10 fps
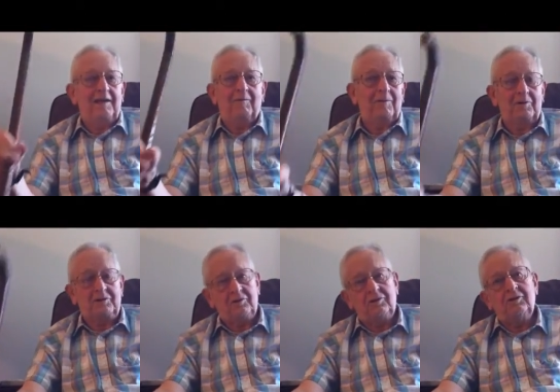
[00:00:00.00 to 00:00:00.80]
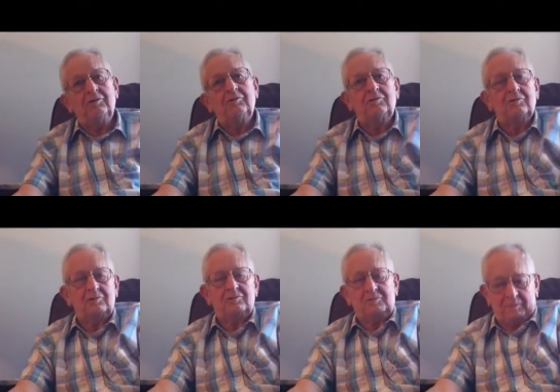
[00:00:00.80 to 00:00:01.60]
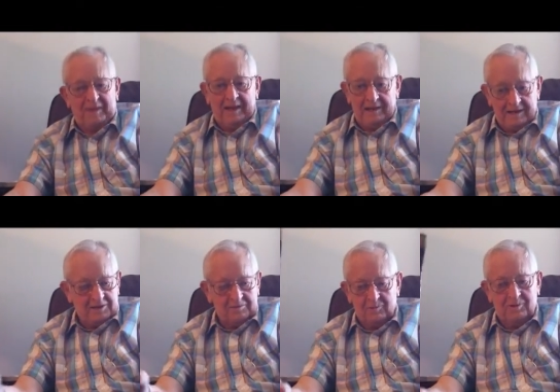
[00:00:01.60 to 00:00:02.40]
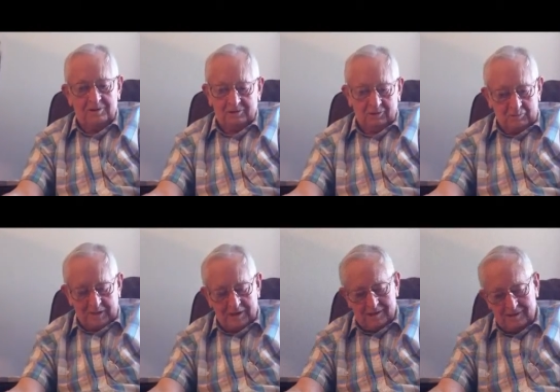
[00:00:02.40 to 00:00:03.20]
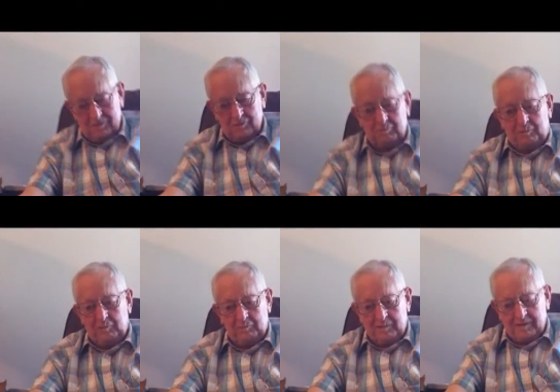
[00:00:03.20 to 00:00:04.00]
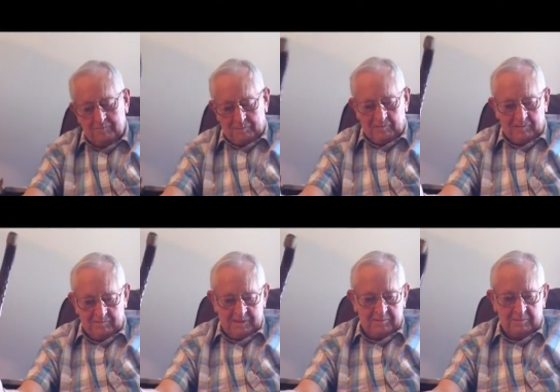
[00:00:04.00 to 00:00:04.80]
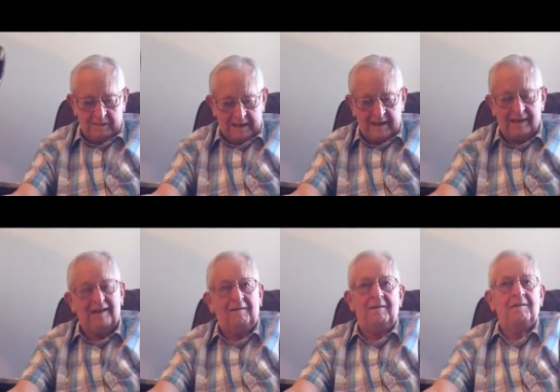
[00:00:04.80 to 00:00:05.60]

And what you do," and he's the one who taught me how to put them in a bag.